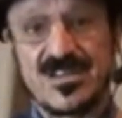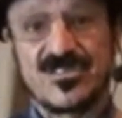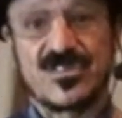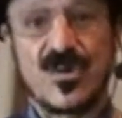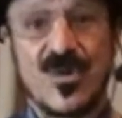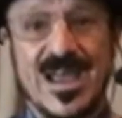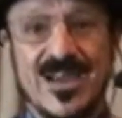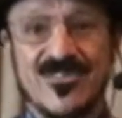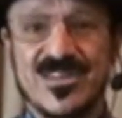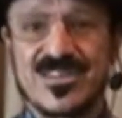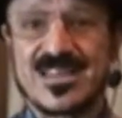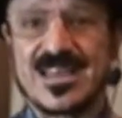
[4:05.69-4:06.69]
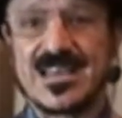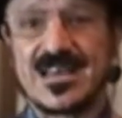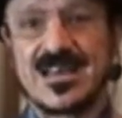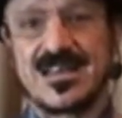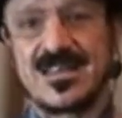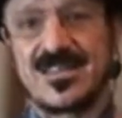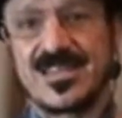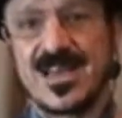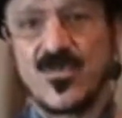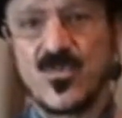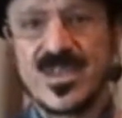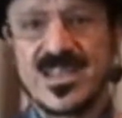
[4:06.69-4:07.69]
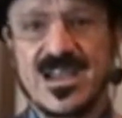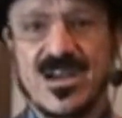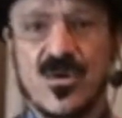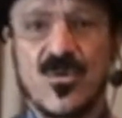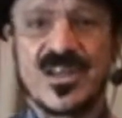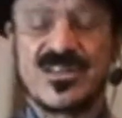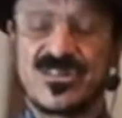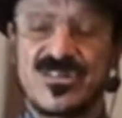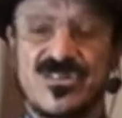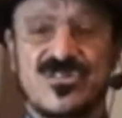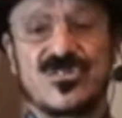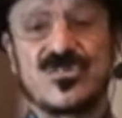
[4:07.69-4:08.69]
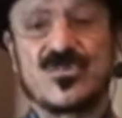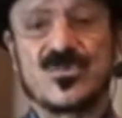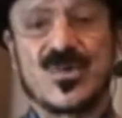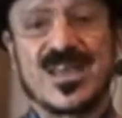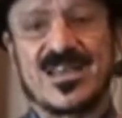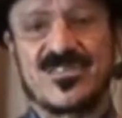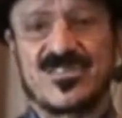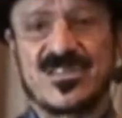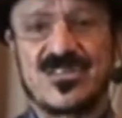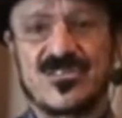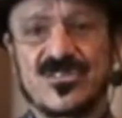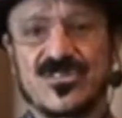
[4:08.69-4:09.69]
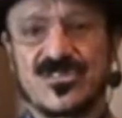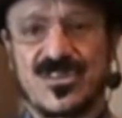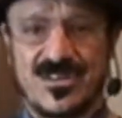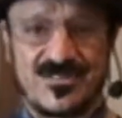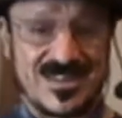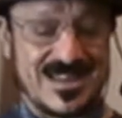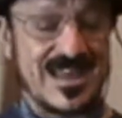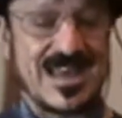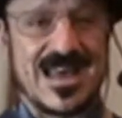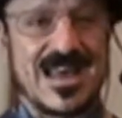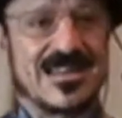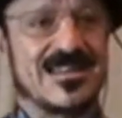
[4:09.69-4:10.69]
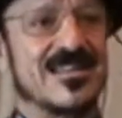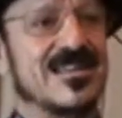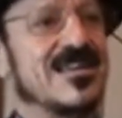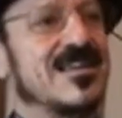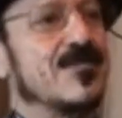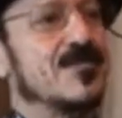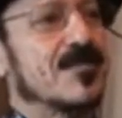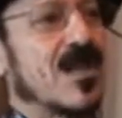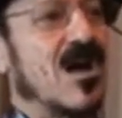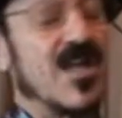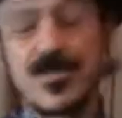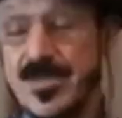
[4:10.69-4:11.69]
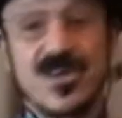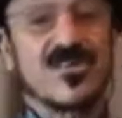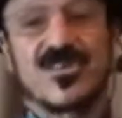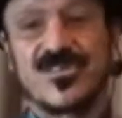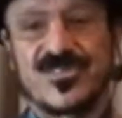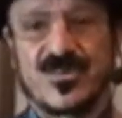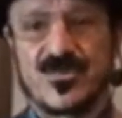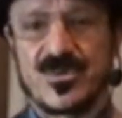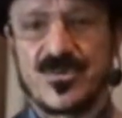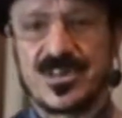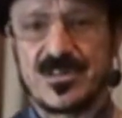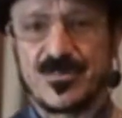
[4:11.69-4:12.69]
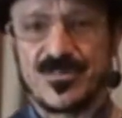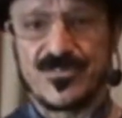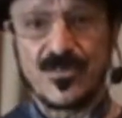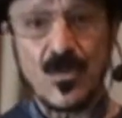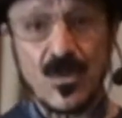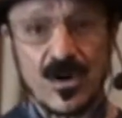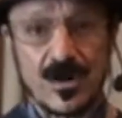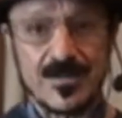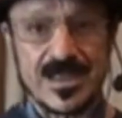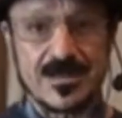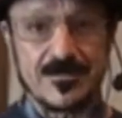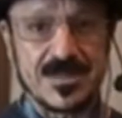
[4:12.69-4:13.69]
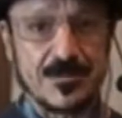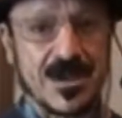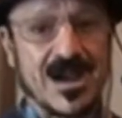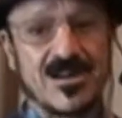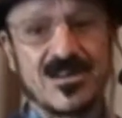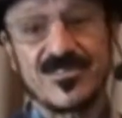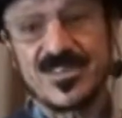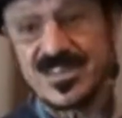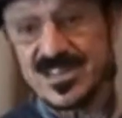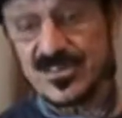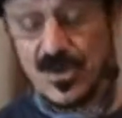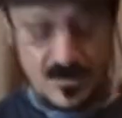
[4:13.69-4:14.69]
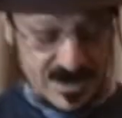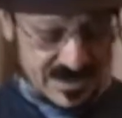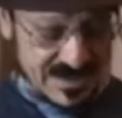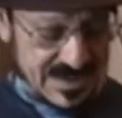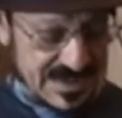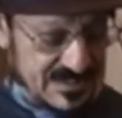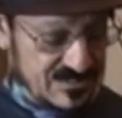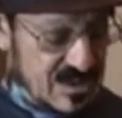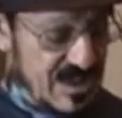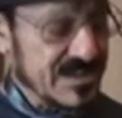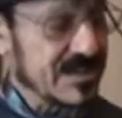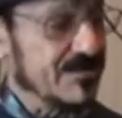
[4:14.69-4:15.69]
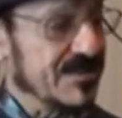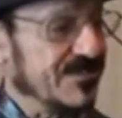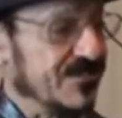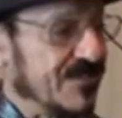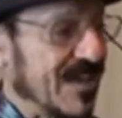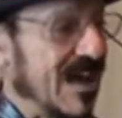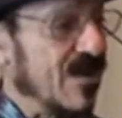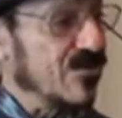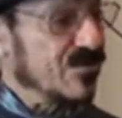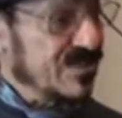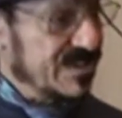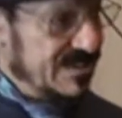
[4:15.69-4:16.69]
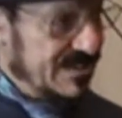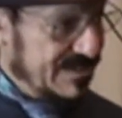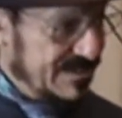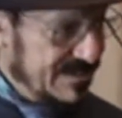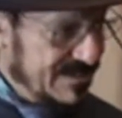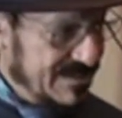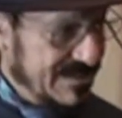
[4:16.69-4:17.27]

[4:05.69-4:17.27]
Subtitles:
So everything that we are going to do as teachers of God, all the miracles that we're going to perform and be a part of, and the atonement, it's all going to be founded